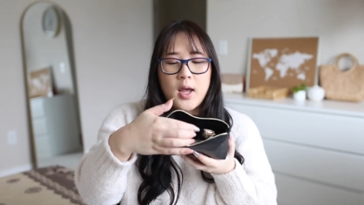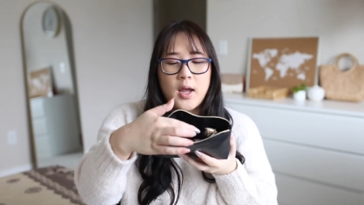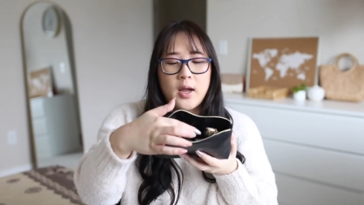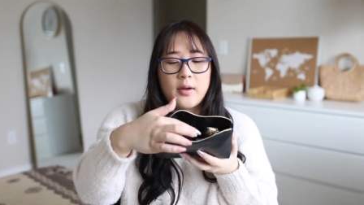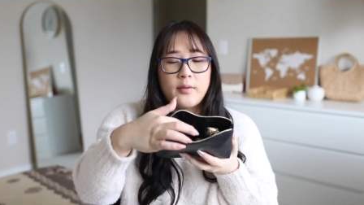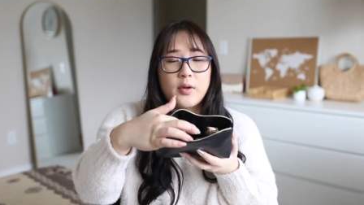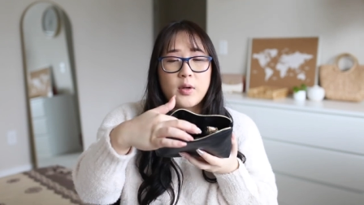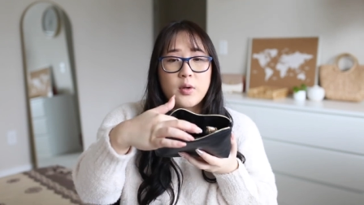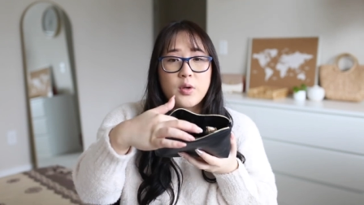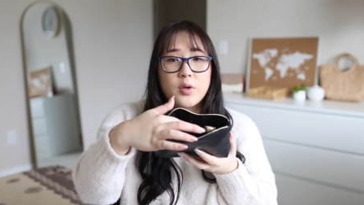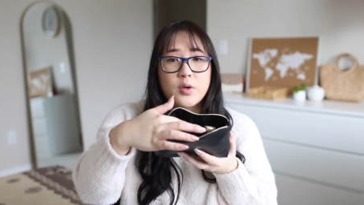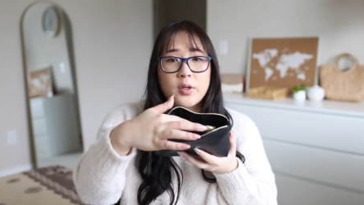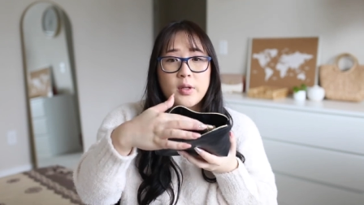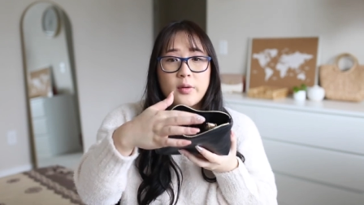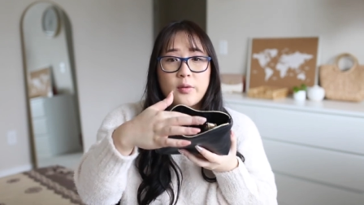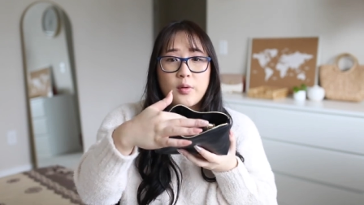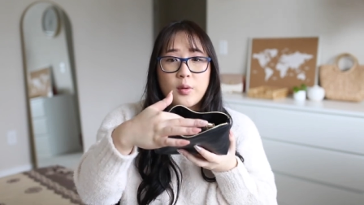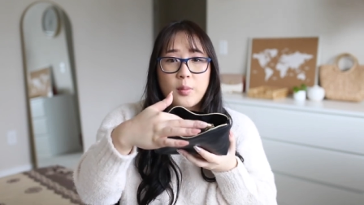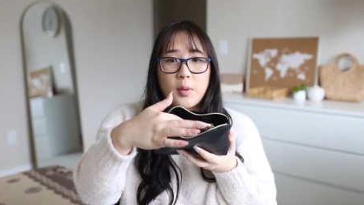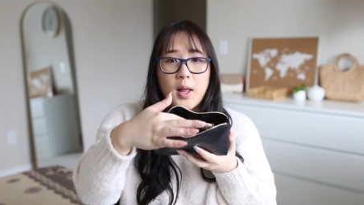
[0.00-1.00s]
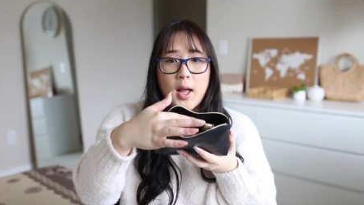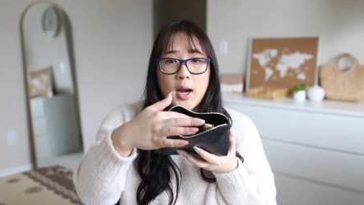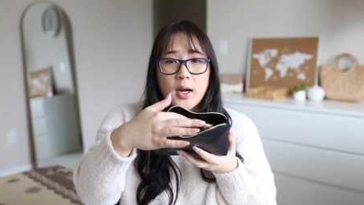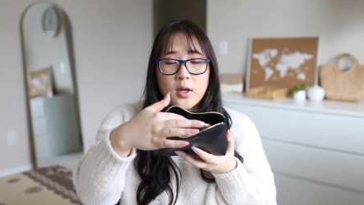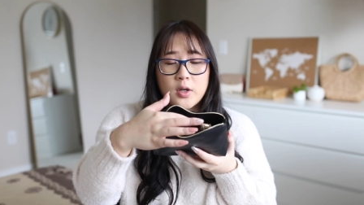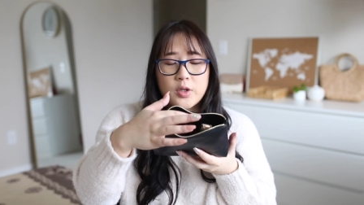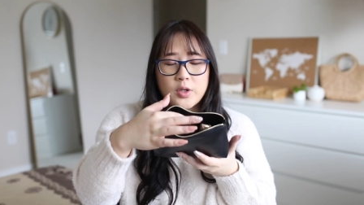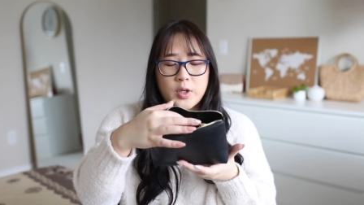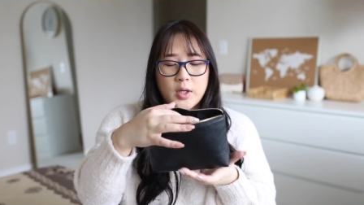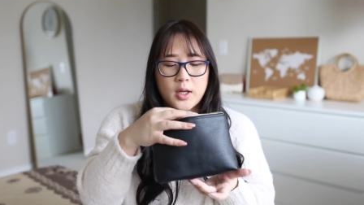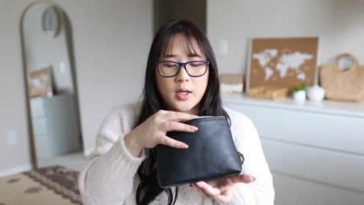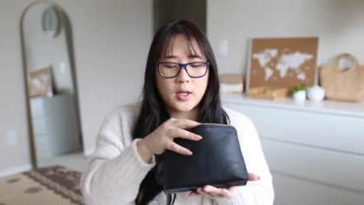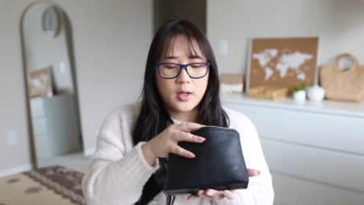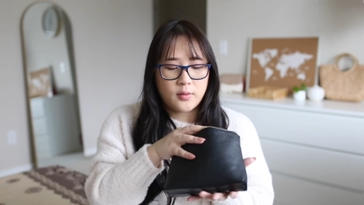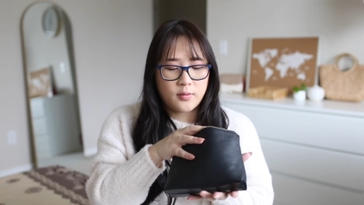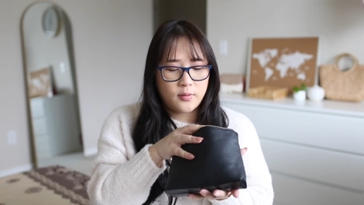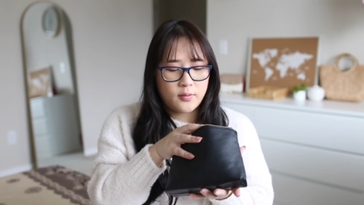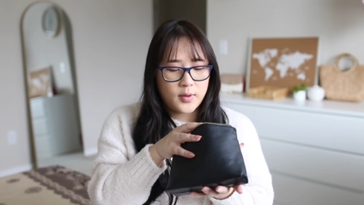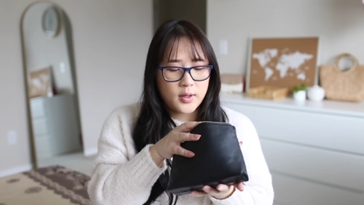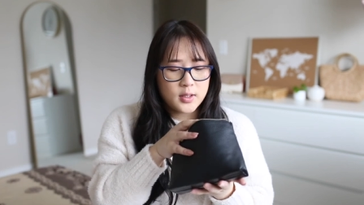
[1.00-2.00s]
If you use it for planners, you can
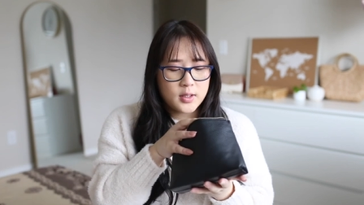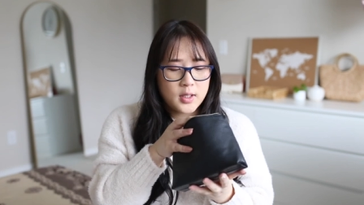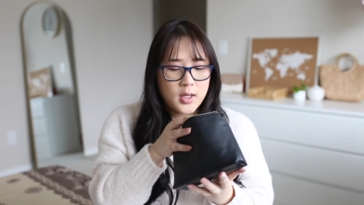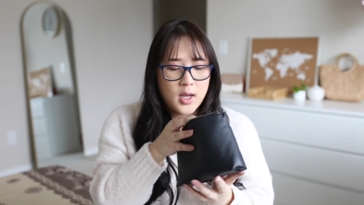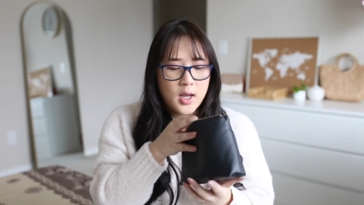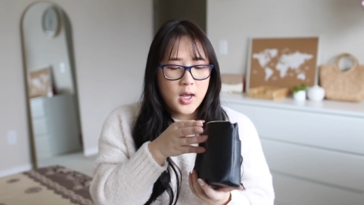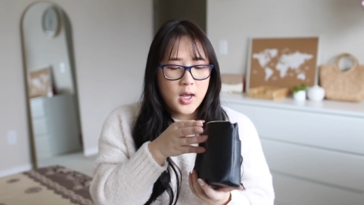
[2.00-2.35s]
fit